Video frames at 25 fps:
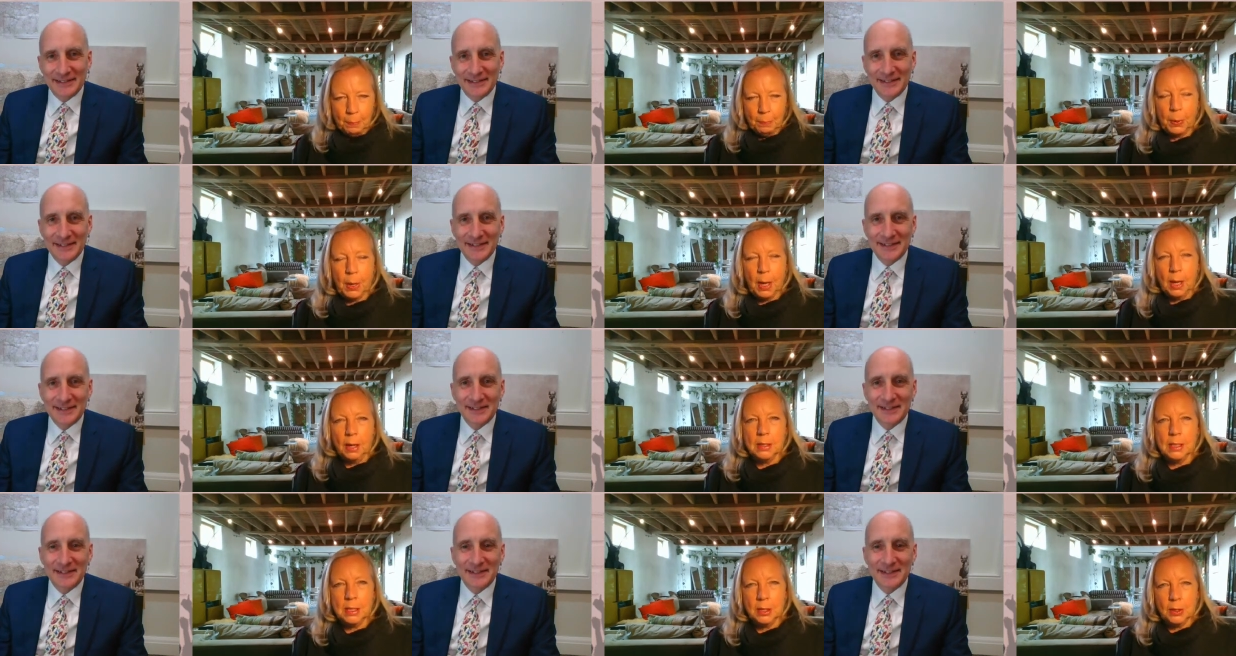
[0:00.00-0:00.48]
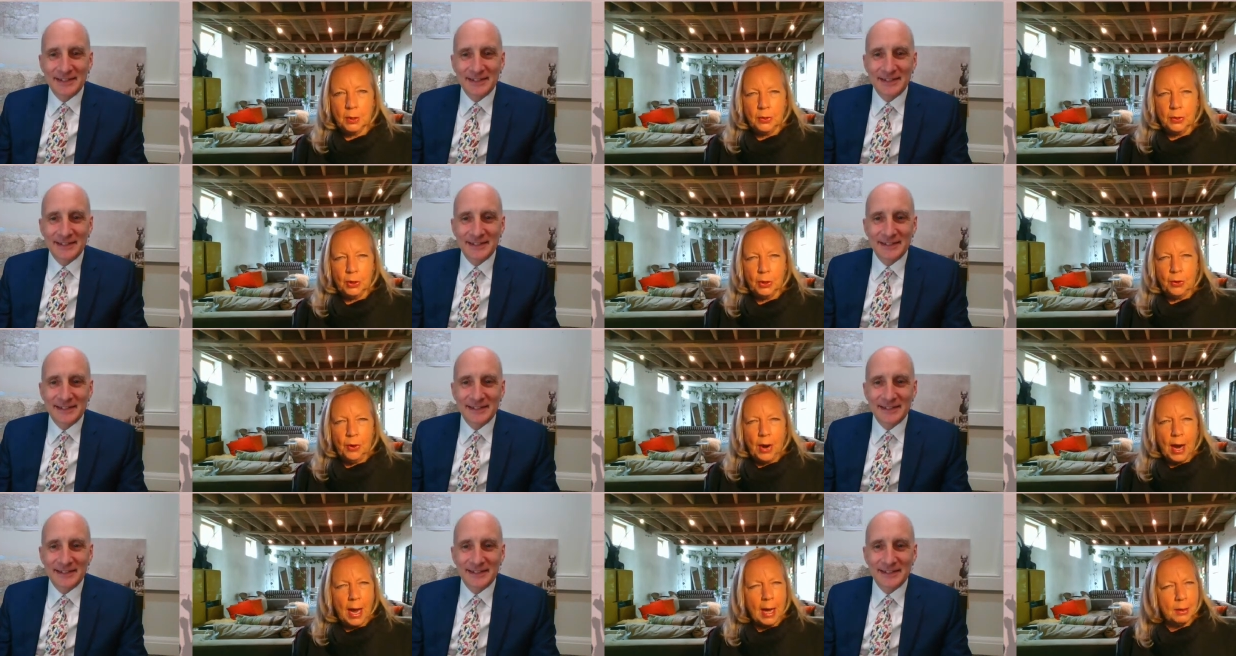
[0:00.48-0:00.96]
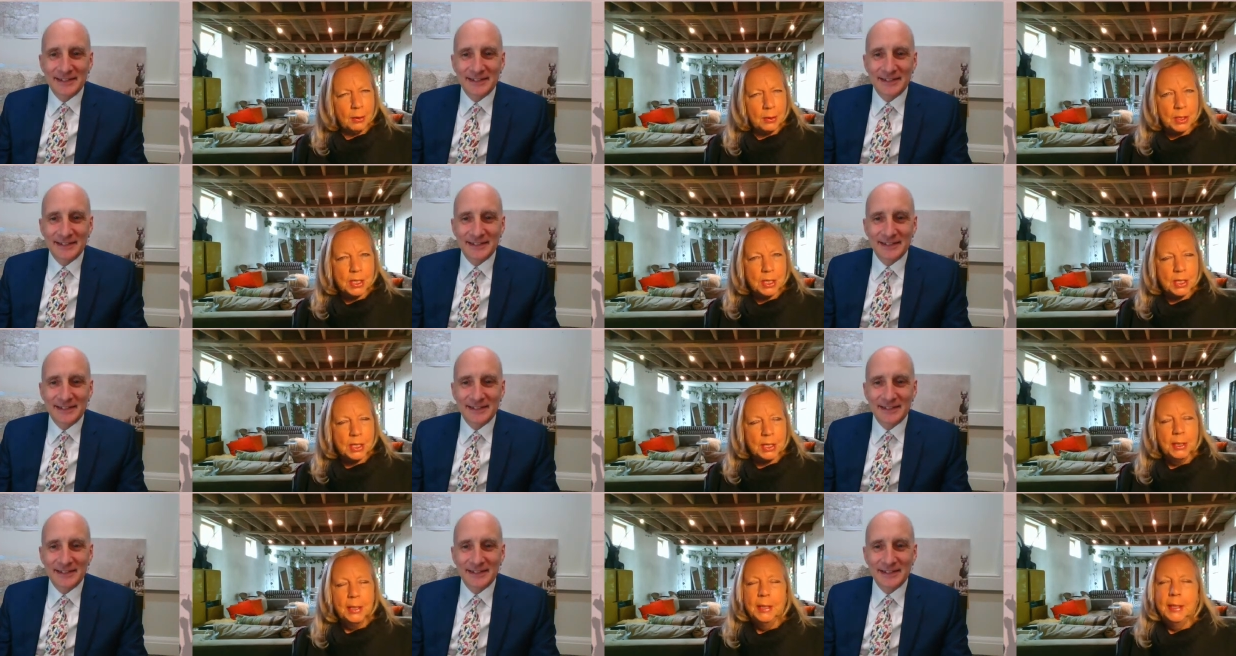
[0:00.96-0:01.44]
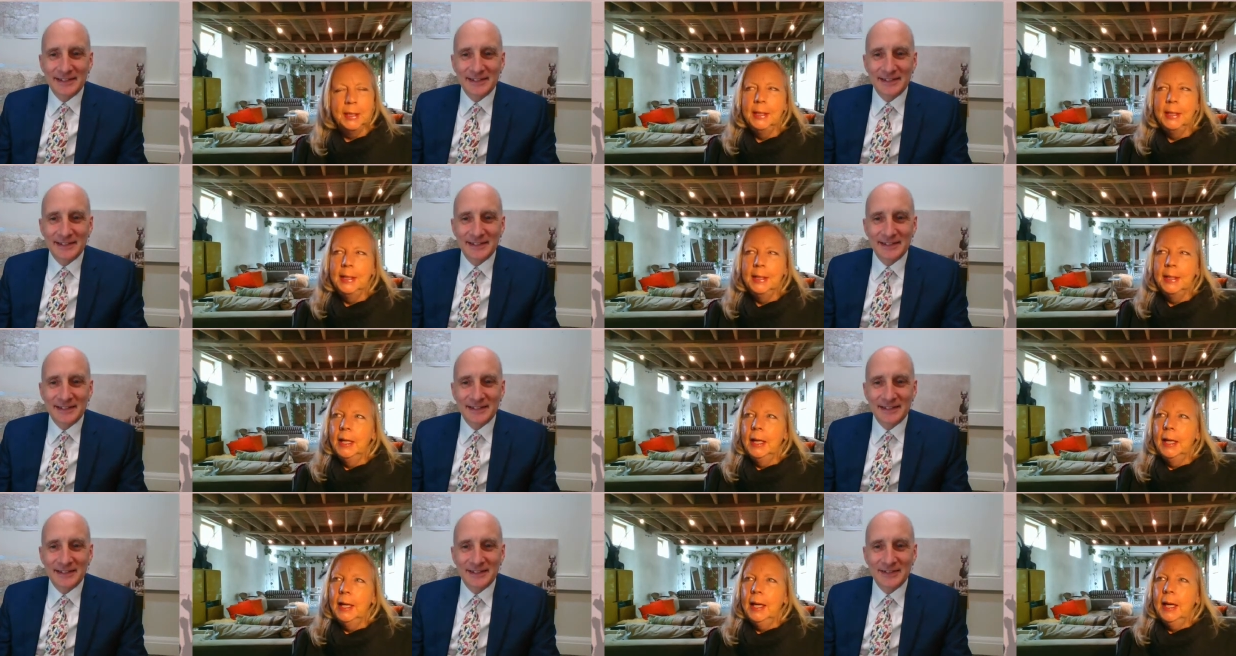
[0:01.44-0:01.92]
Speaker 1: feet planted on the ground.
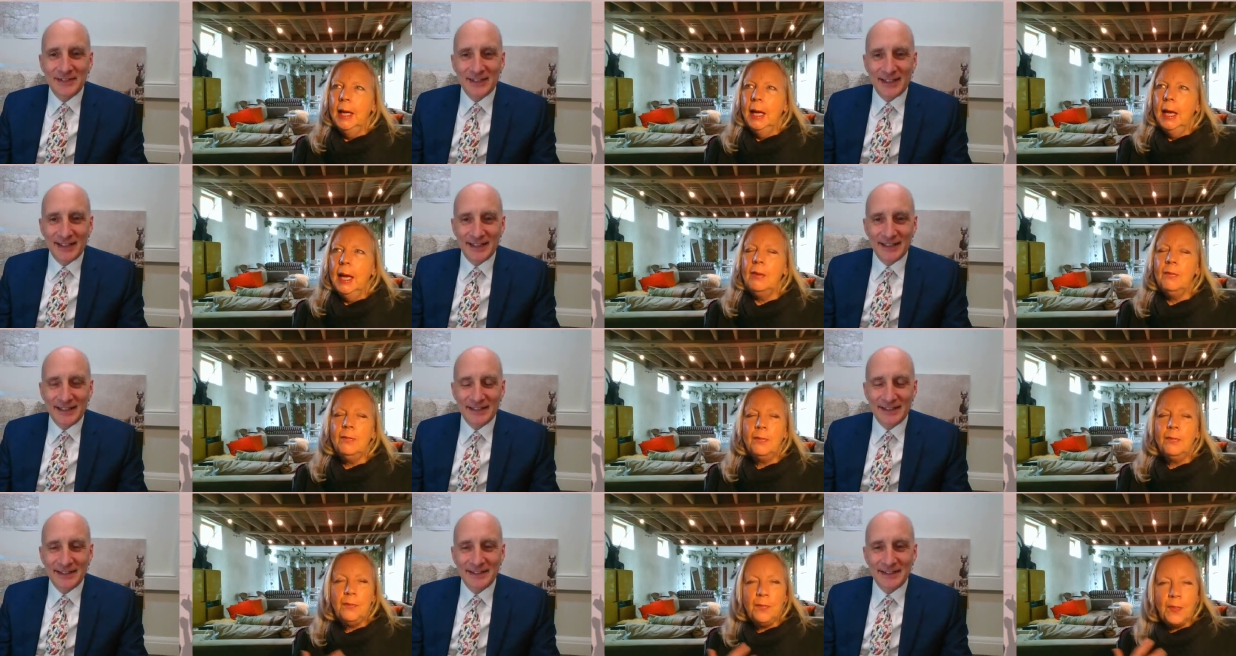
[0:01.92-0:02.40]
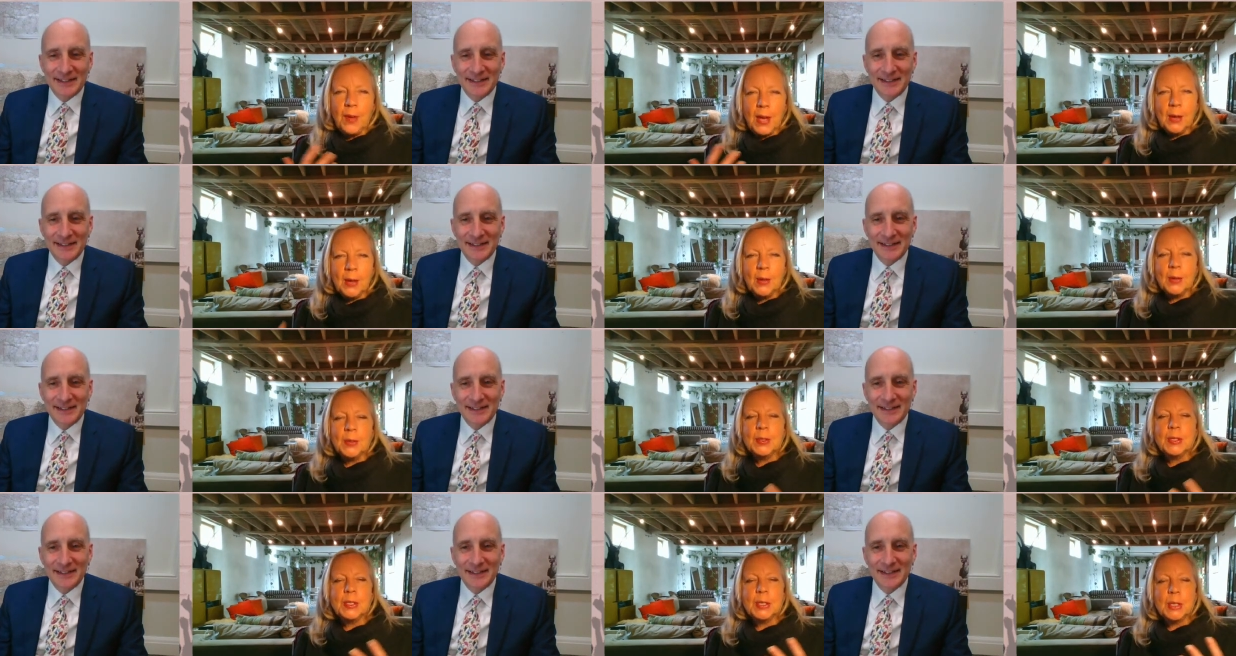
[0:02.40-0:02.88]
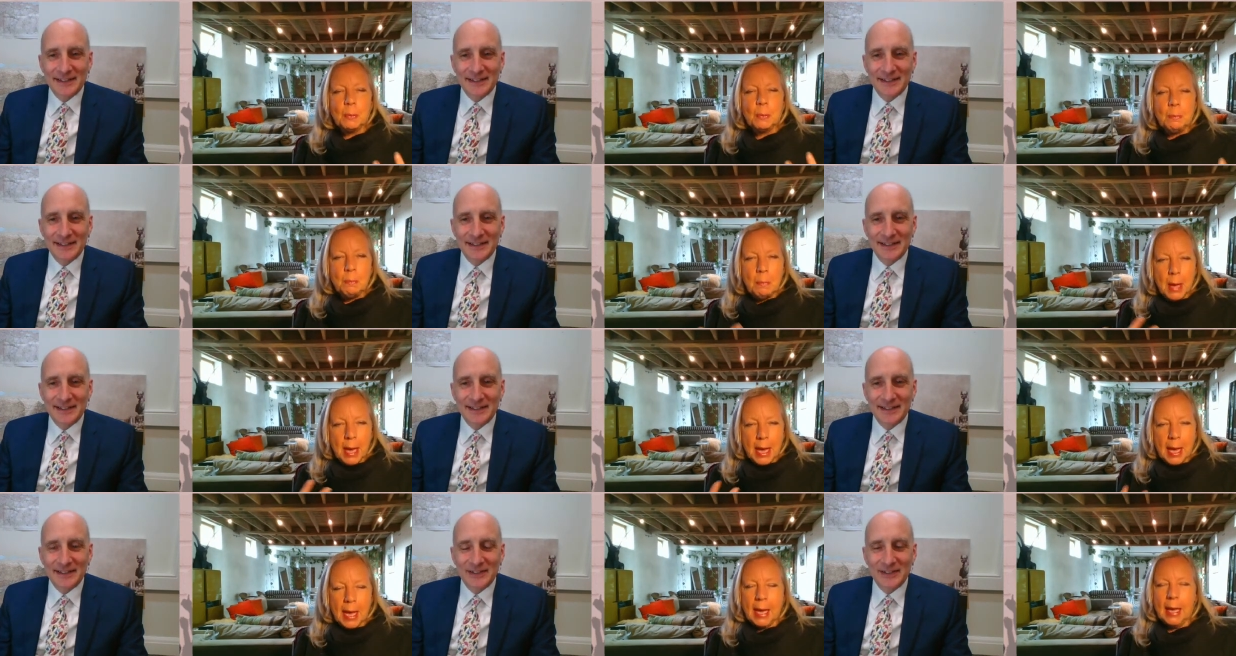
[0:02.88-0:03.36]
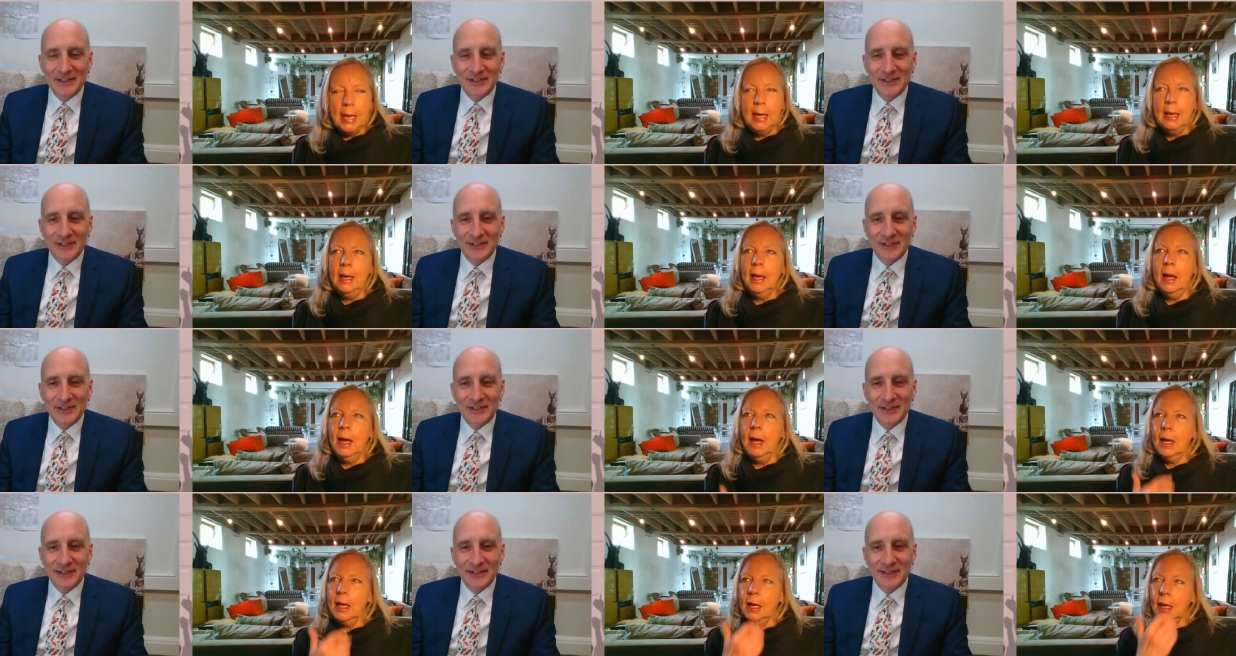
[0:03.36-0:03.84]
Right. It feels to
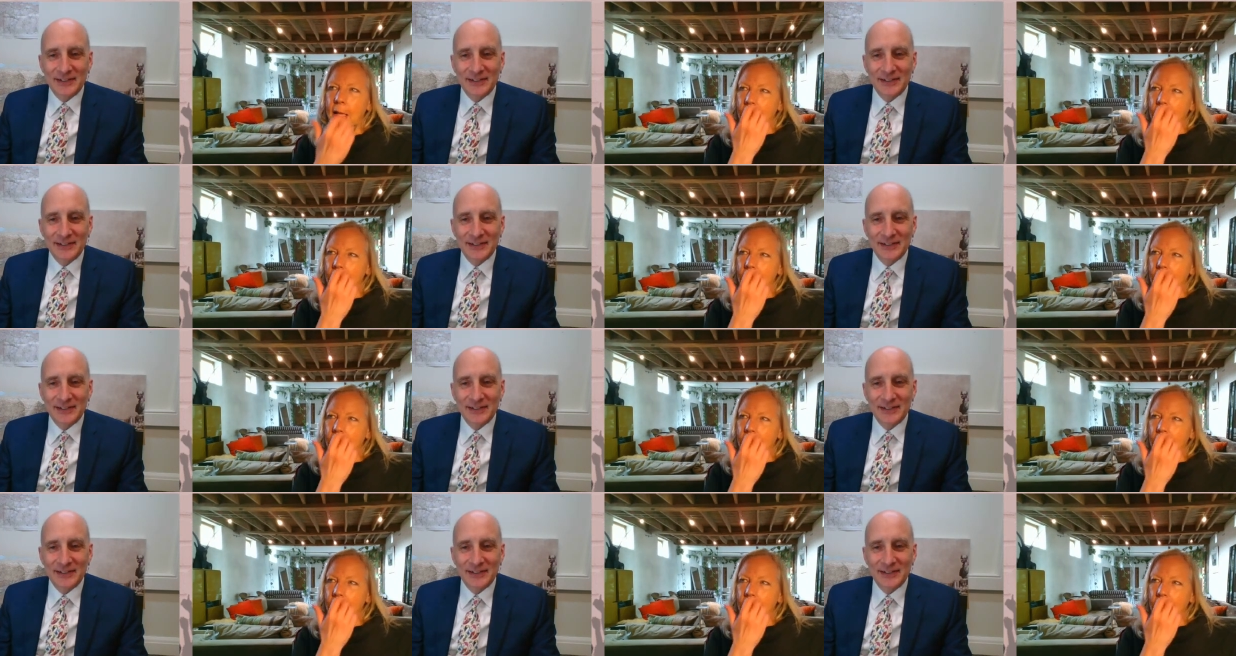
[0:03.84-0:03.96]
me